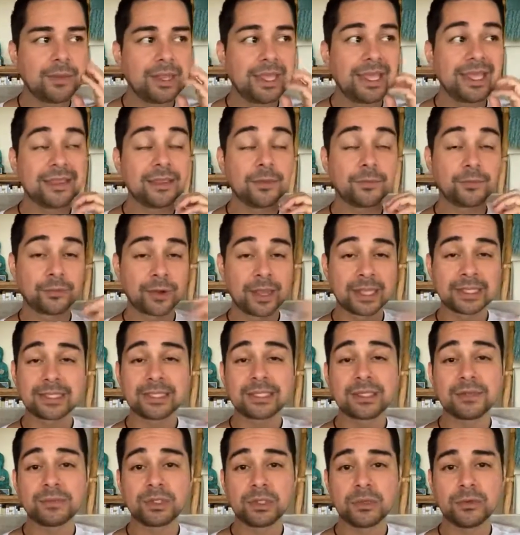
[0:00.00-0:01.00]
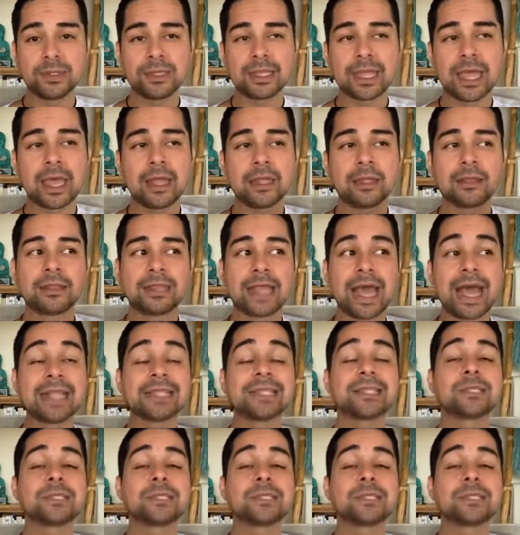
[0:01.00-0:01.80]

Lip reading: And in the process of doing that,